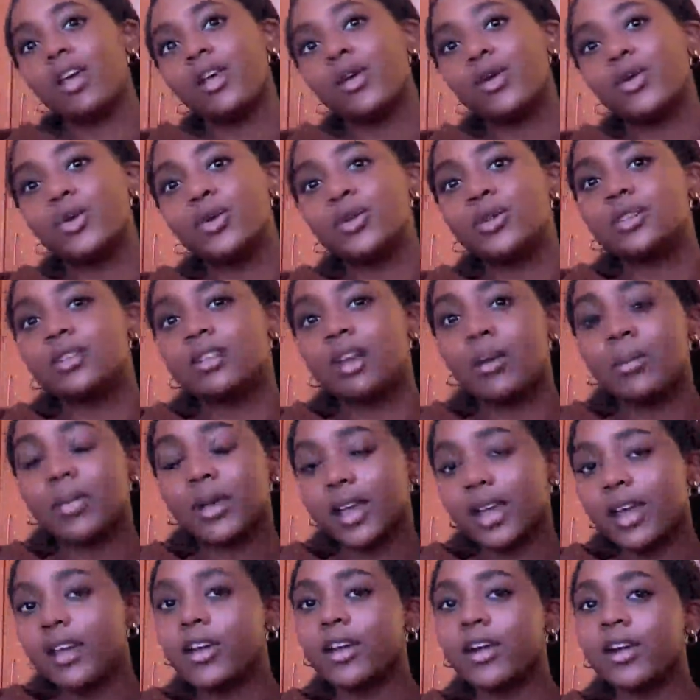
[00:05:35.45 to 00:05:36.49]
who's a
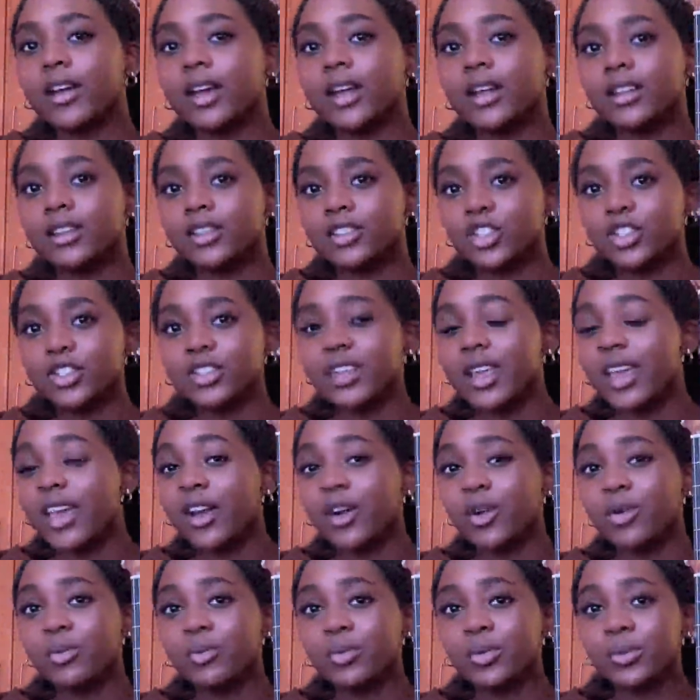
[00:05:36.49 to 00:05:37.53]
beginner and just to
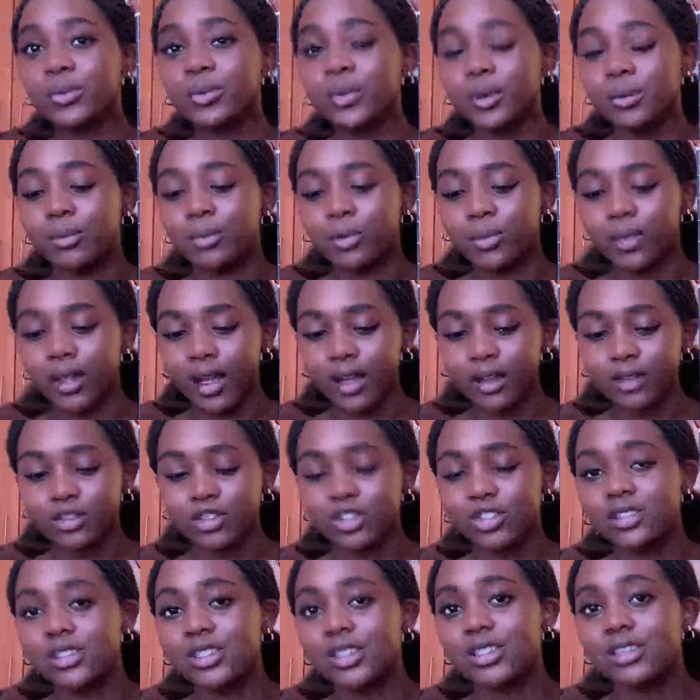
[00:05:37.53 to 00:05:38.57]
help people that
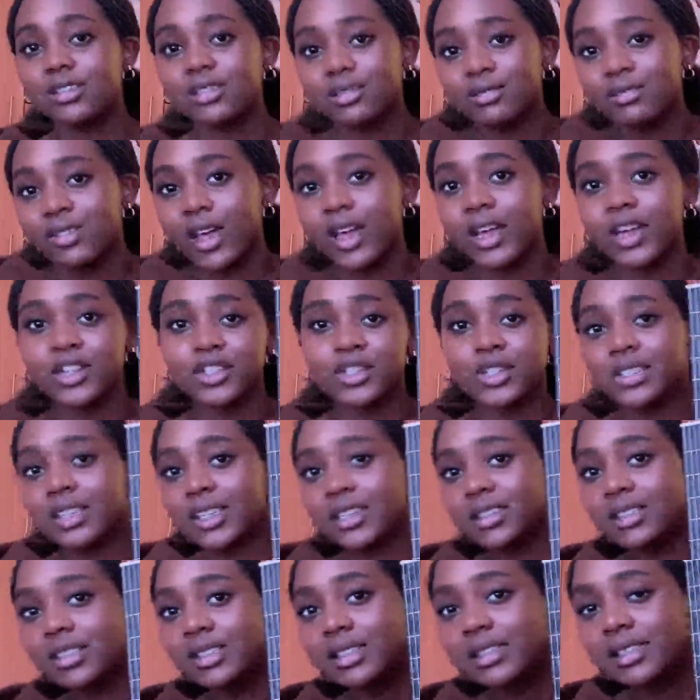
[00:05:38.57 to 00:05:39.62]
just need that extra
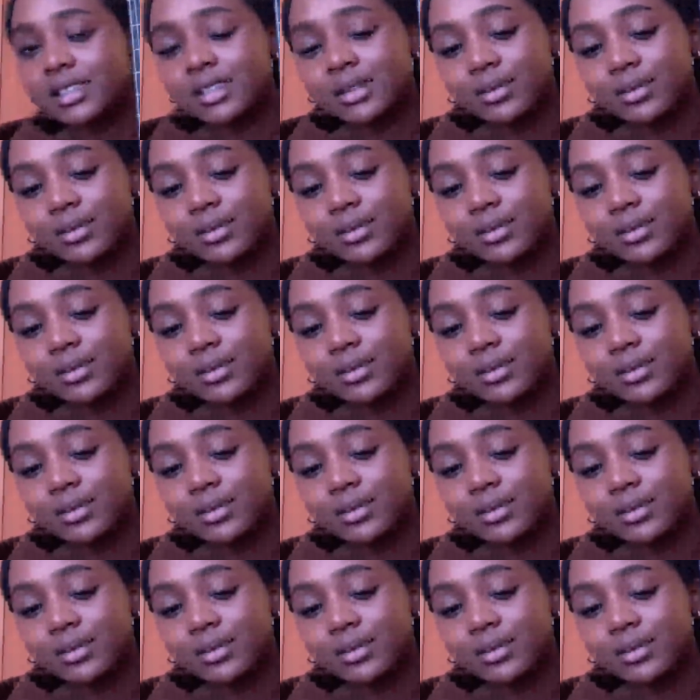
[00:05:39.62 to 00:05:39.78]
assistance.